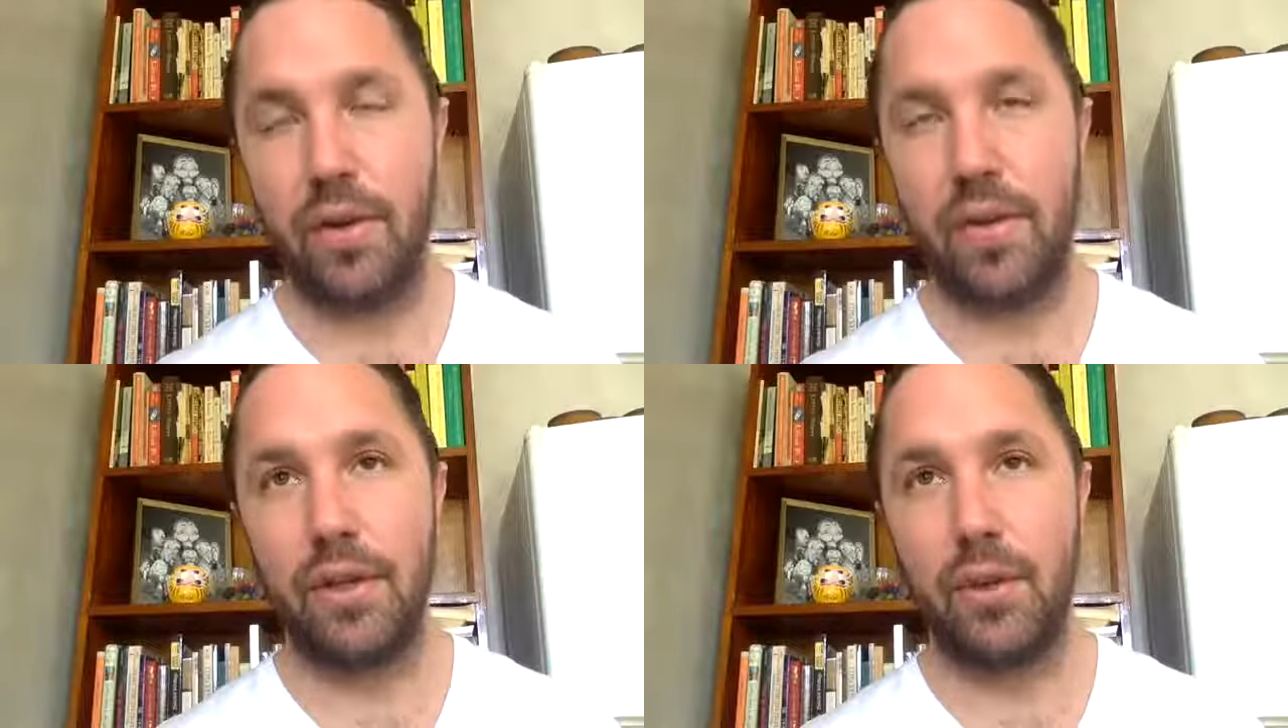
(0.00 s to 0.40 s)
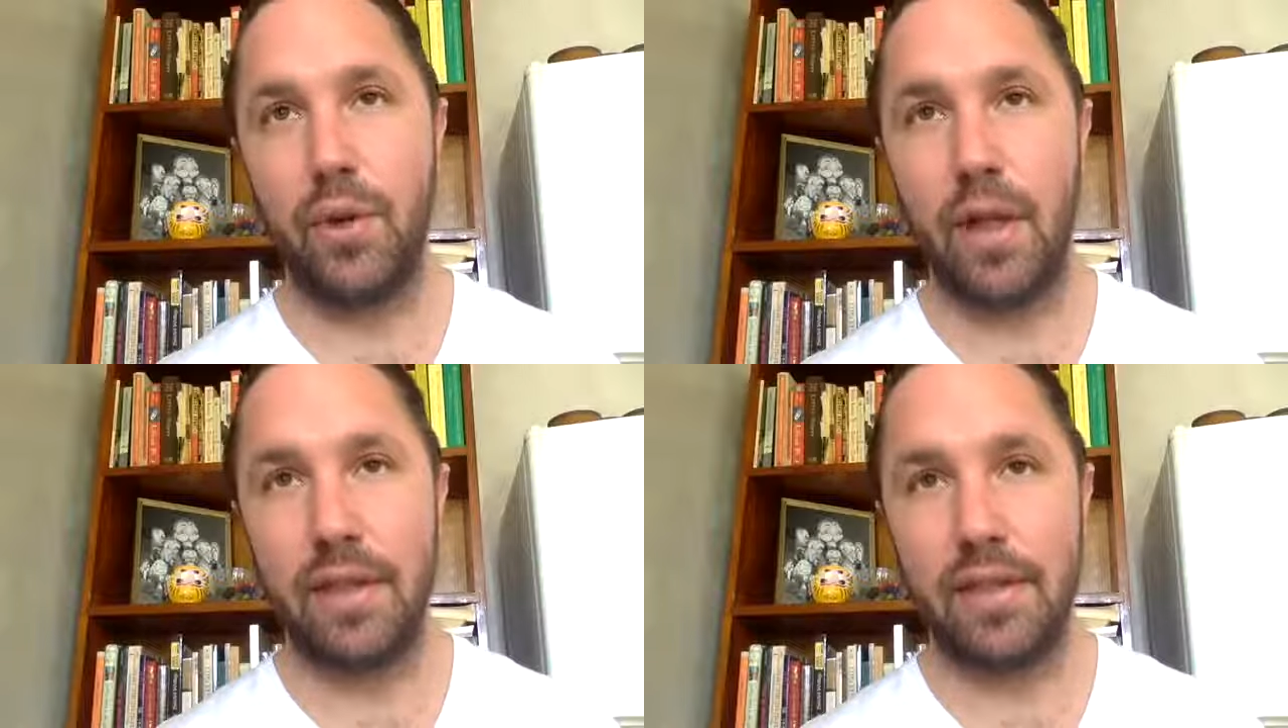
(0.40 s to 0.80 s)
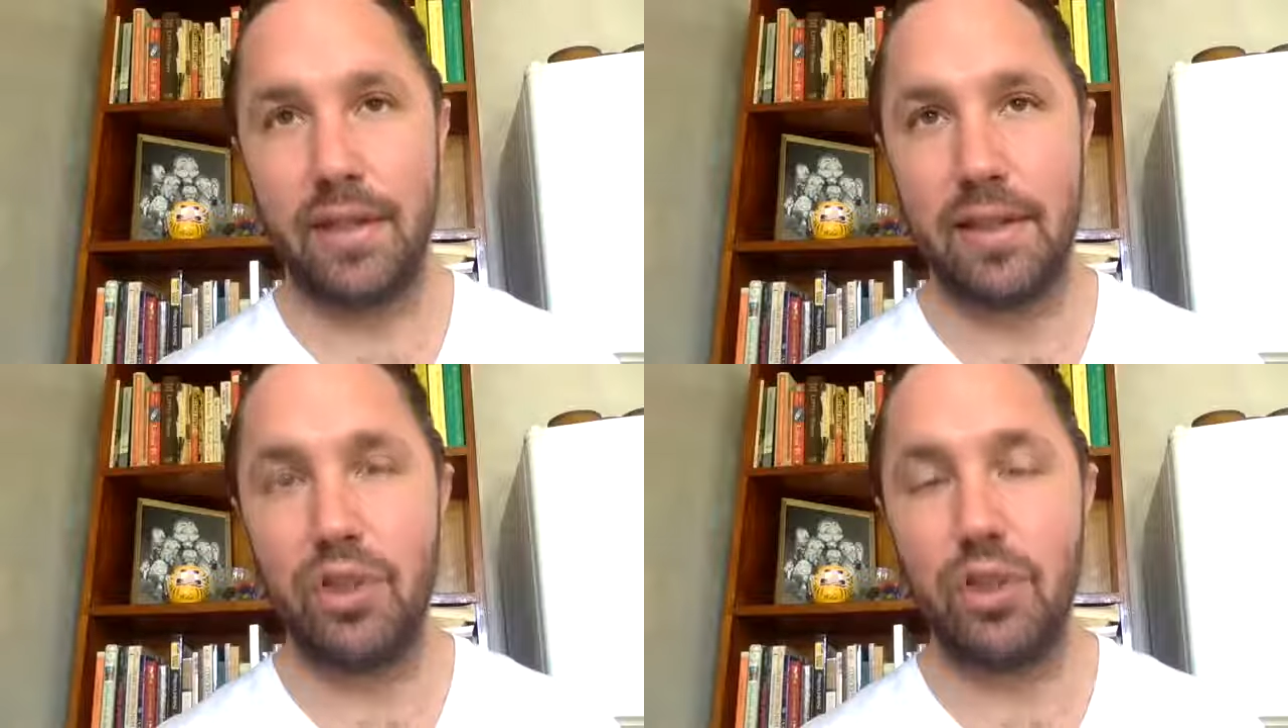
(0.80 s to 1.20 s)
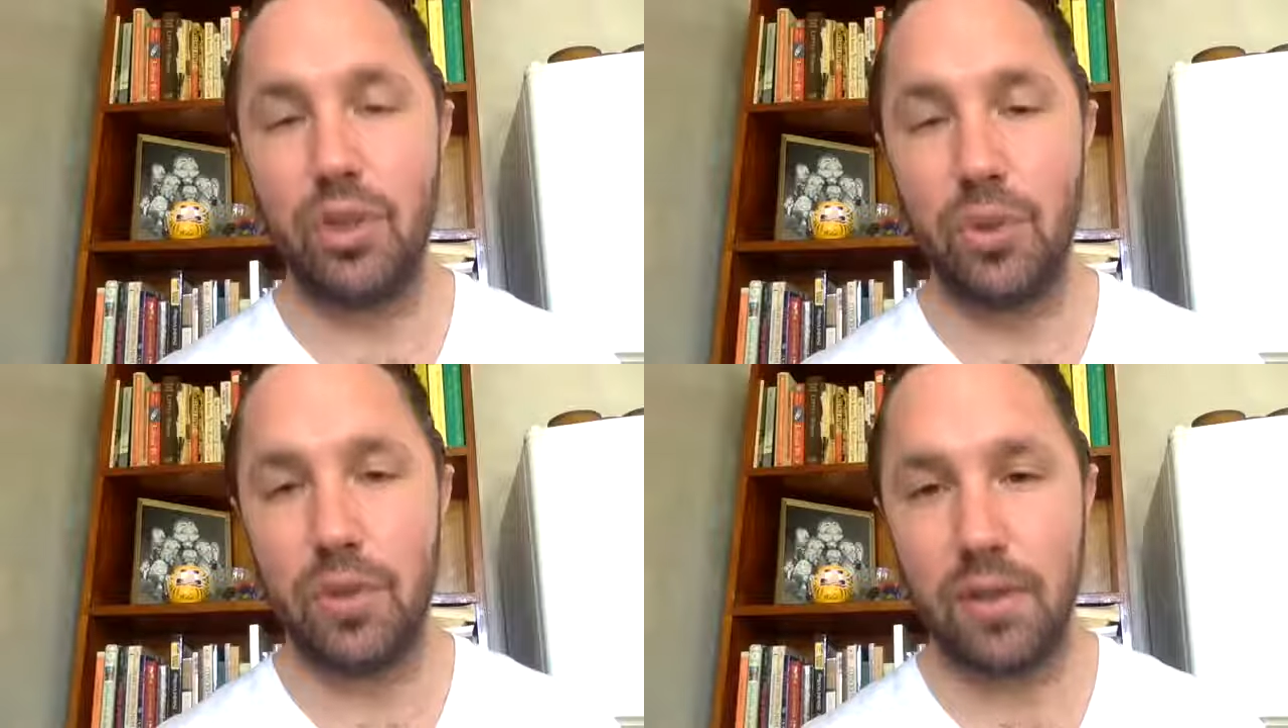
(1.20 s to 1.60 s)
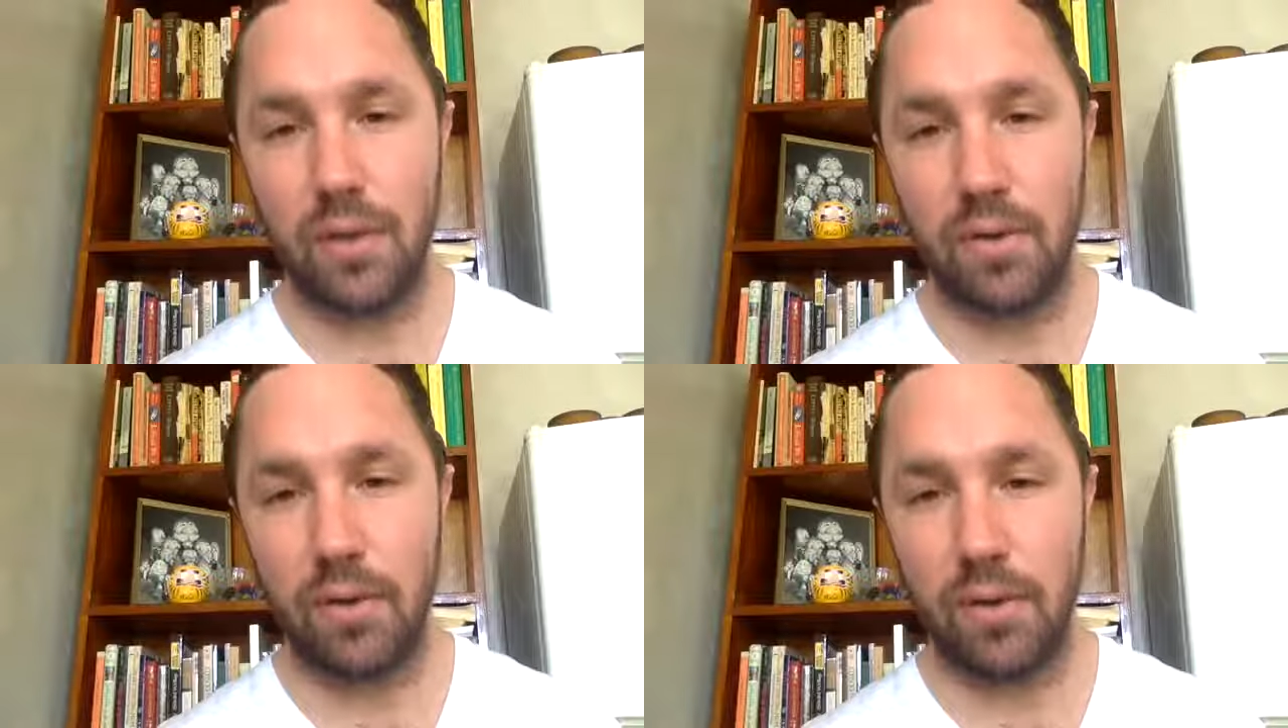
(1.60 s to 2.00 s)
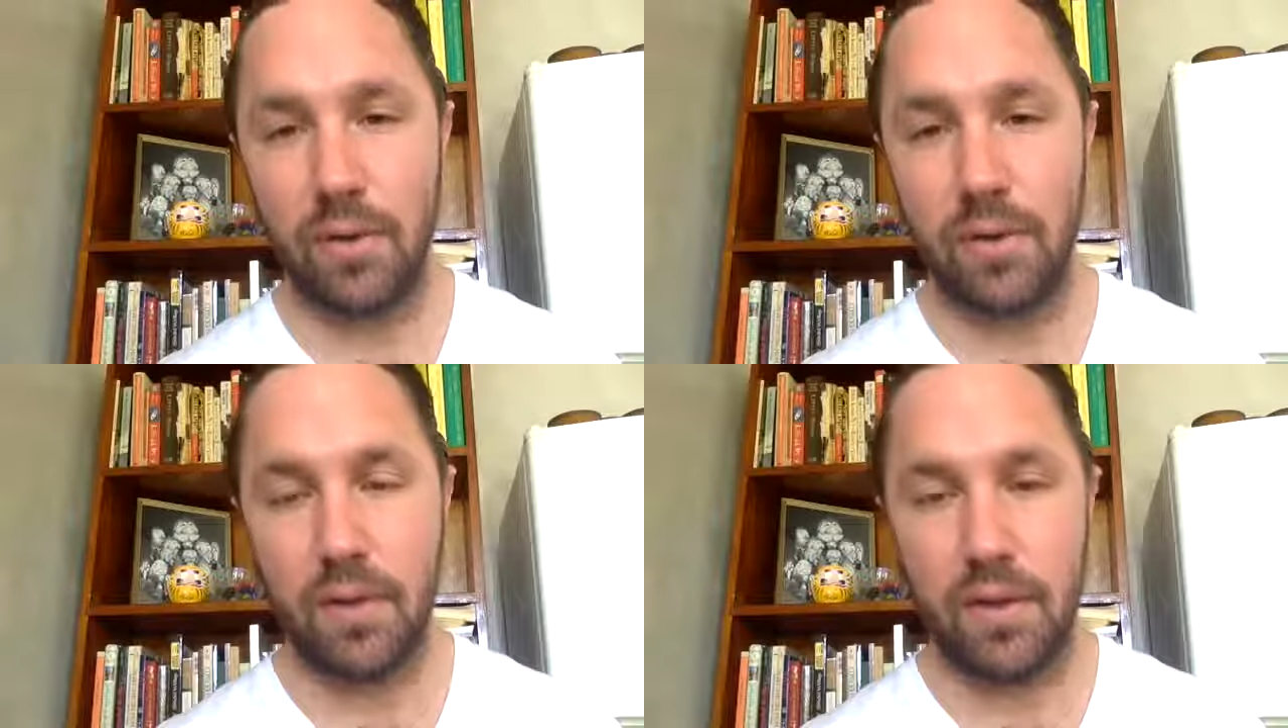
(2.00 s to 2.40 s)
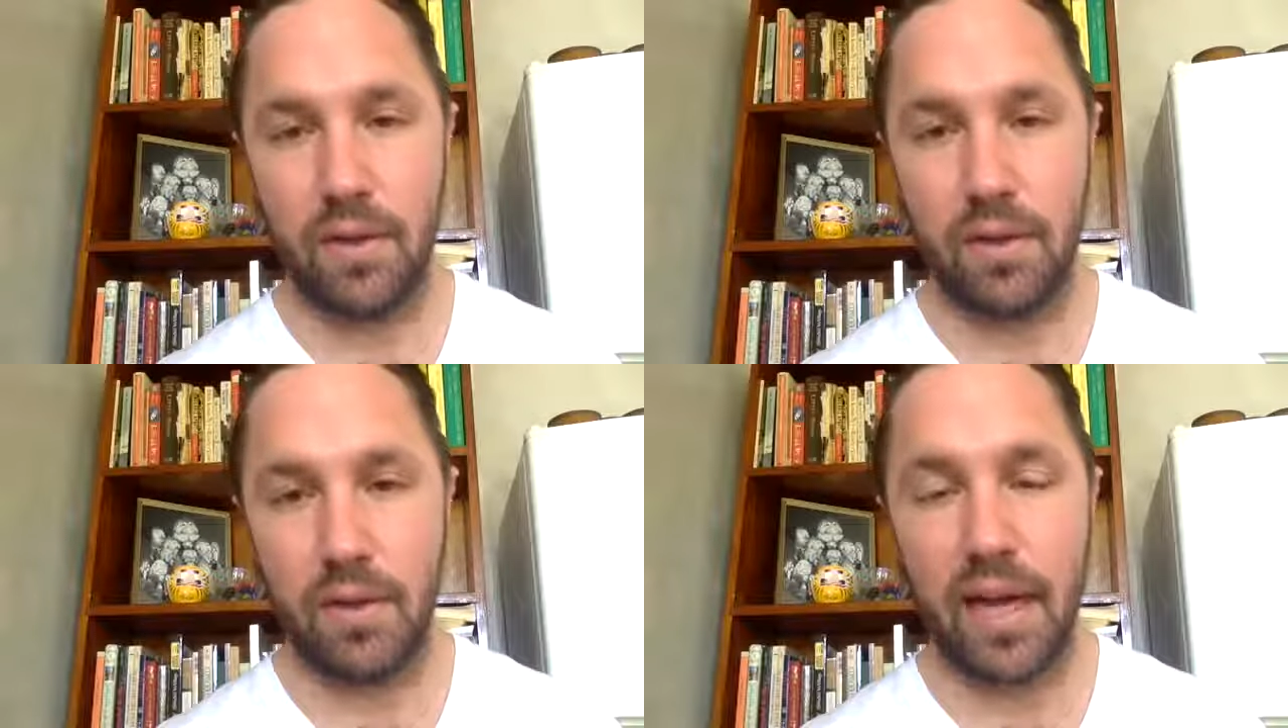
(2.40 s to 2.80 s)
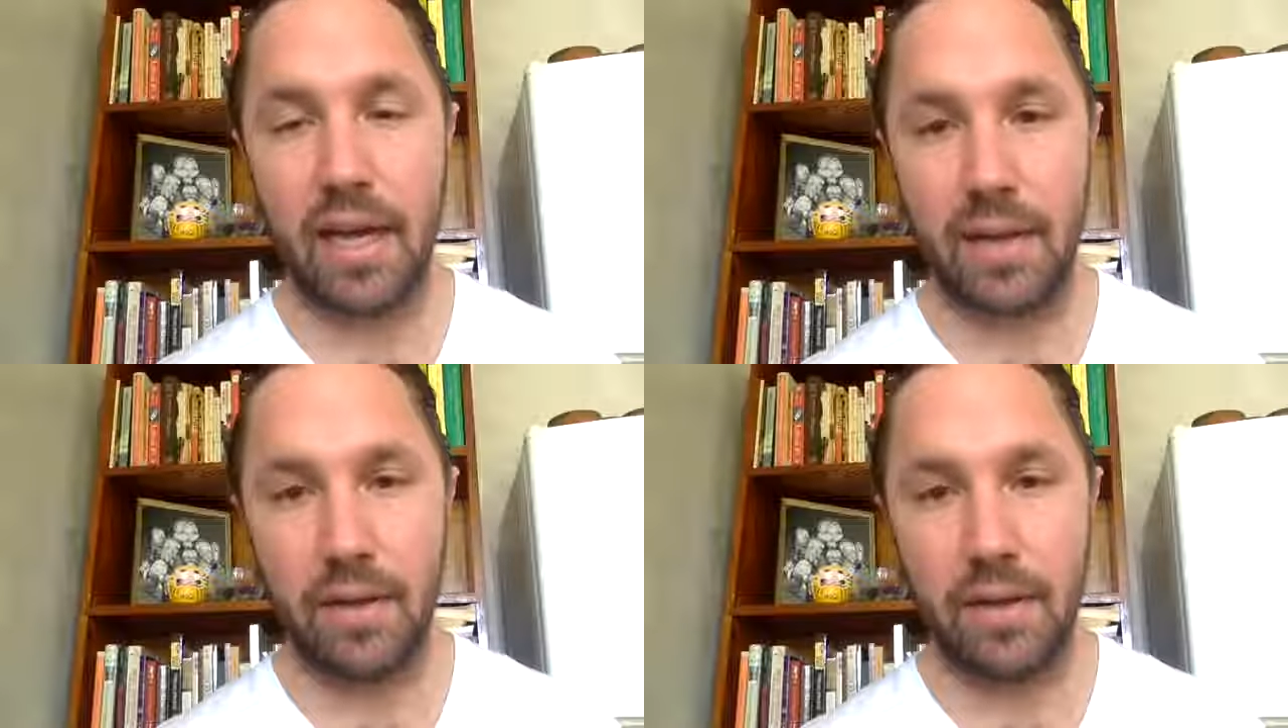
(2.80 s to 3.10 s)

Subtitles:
Are they utilizing the juice of their diet?